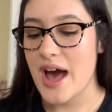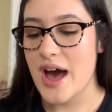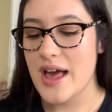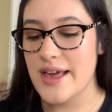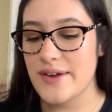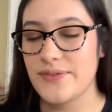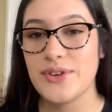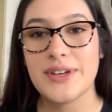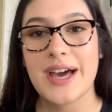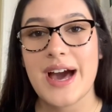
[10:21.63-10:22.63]
If
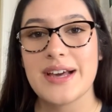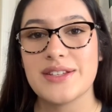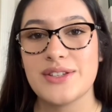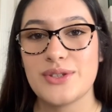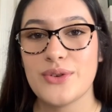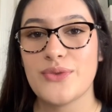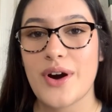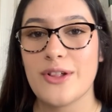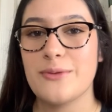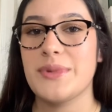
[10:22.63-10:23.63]
you guys do
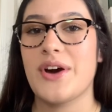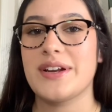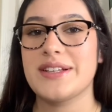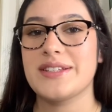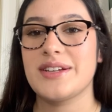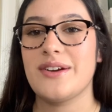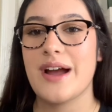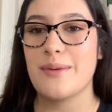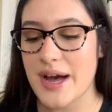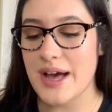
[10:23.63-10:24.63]
follow me on
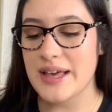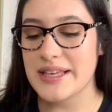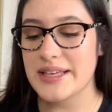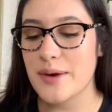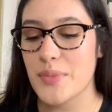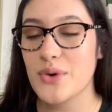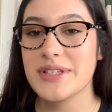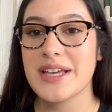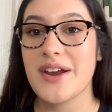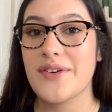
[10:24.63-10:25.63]
Instagram, I
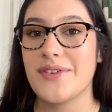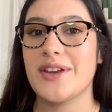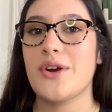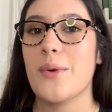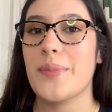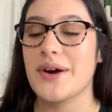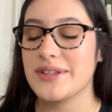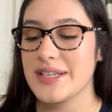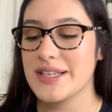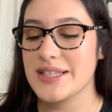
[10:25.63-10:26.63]
posted a video
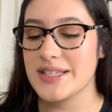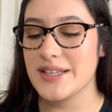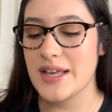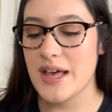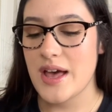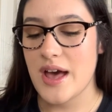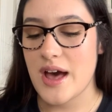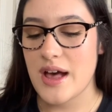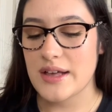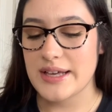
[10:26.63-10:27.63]
about this
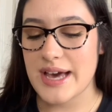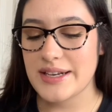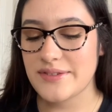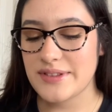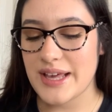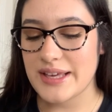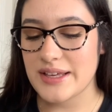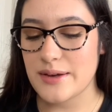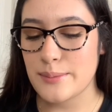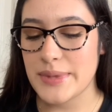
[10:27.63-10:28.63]
kind of
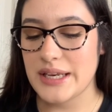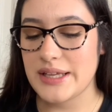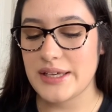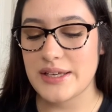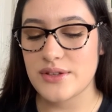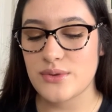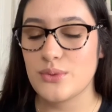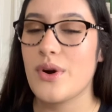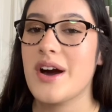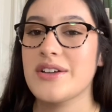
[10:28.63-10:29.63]
like a mini
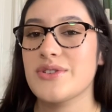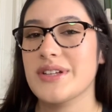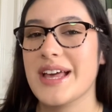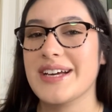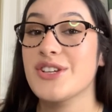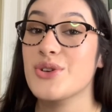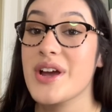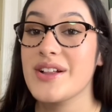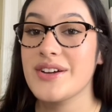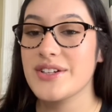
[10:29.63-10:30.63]
swatch or like a
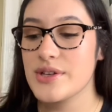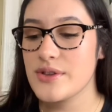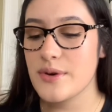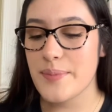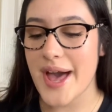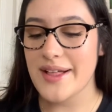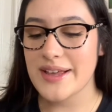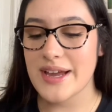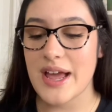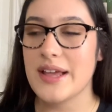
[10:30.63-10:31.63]
trailer to the
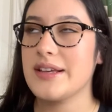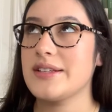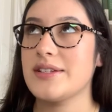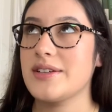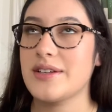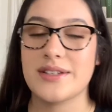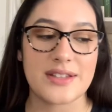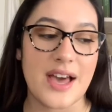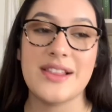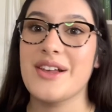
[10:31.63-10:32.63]
palette and it's just
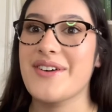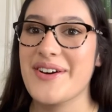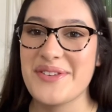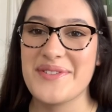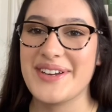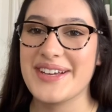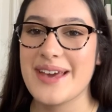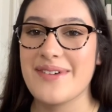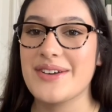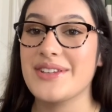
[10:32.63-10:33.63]
I love how the video
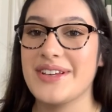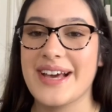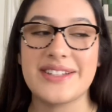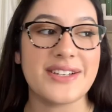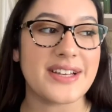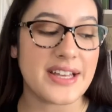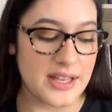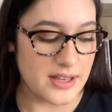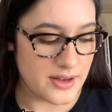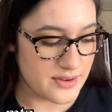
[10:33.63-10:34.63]
came out so you guys
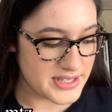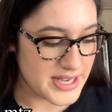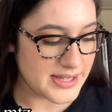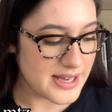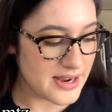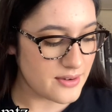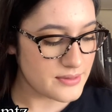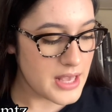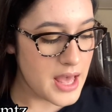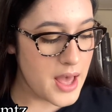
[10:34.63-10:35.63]
can go and check that
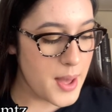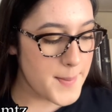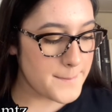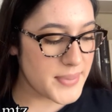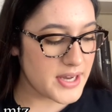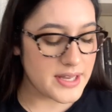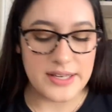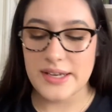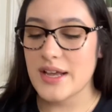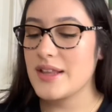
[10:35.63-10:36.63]
out
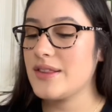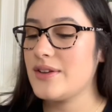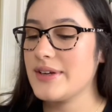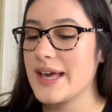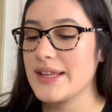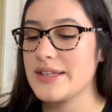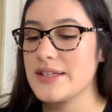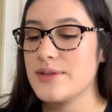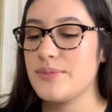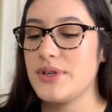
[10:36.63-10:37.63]
but look at
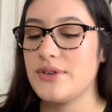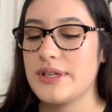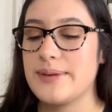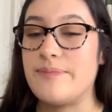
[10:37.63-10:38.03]
this beauty